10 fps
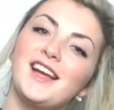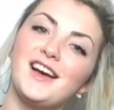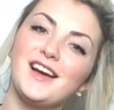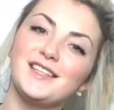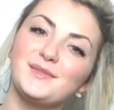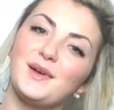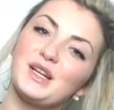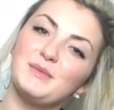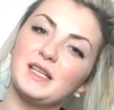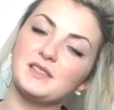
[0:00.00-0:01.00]
Hi guys,
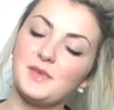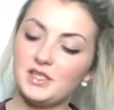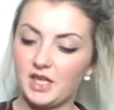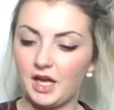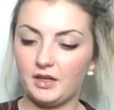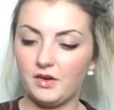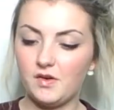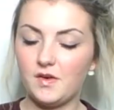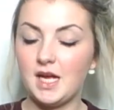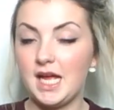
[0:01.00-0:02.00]
welcome back to my
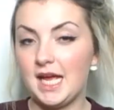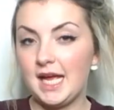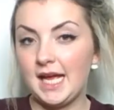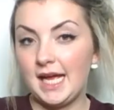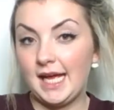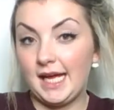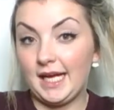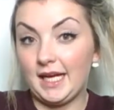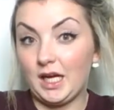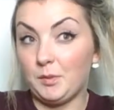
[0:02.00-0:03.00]
channel.
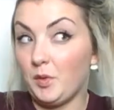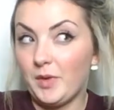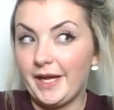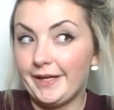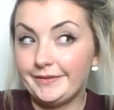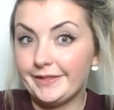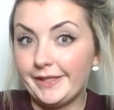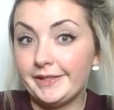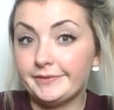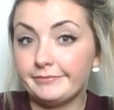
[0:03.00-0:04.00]
I'm on my own
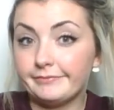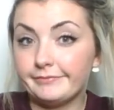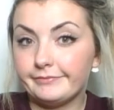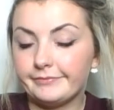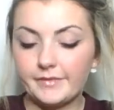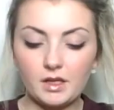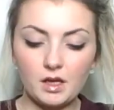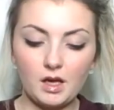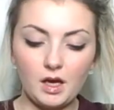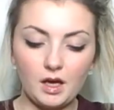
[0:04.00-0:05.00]
today.
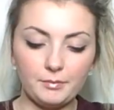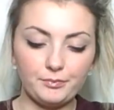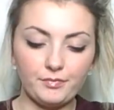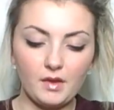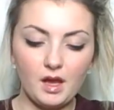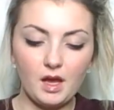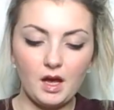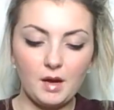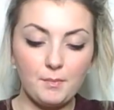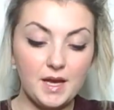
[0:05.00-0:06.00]
Um,
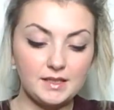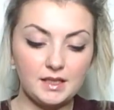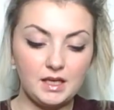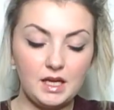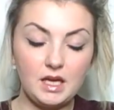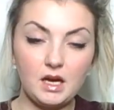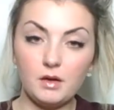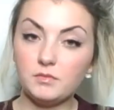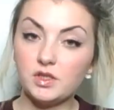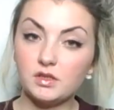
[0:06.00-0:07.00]
basically
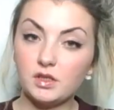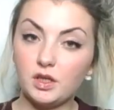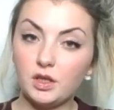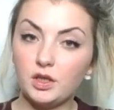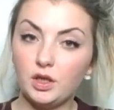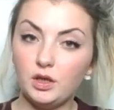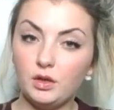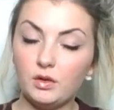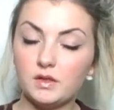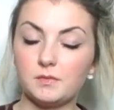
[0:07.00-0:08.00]
I'm just gonna
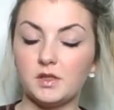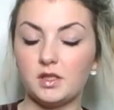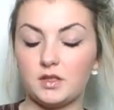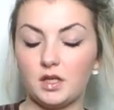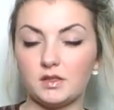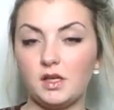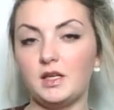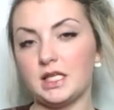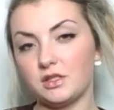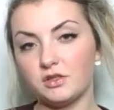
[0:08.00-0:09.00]
do, because I'm gonna start
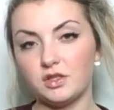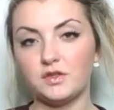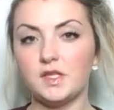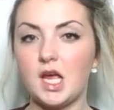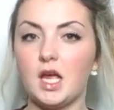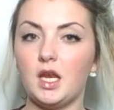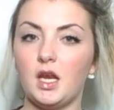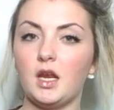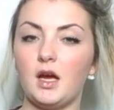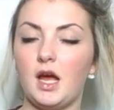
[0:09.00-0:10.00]
slowly
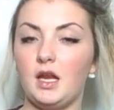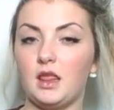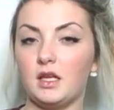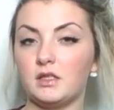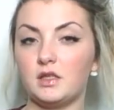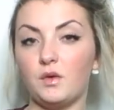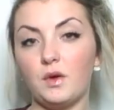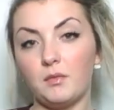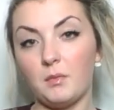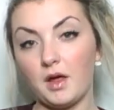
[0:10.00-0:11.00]
introducing anything to do
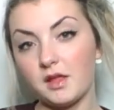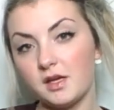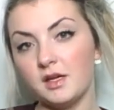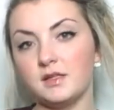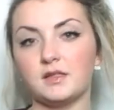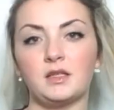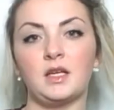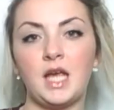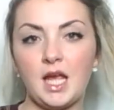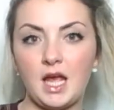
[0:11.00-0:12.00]
with mothers and
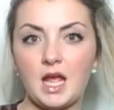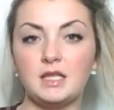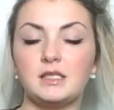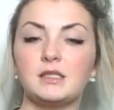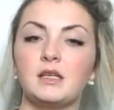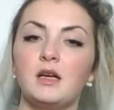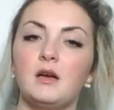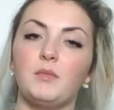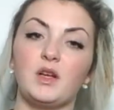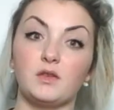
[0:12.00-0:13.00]
kids,
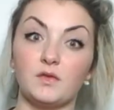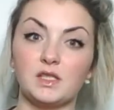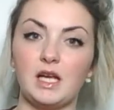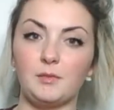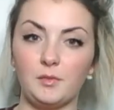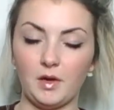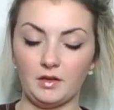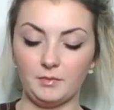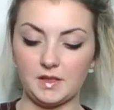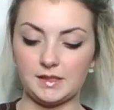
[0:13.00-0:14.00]
because obviously I'm a
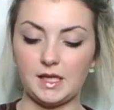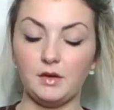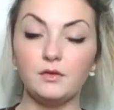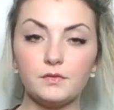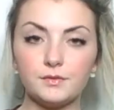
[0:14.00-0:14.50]
mother myself.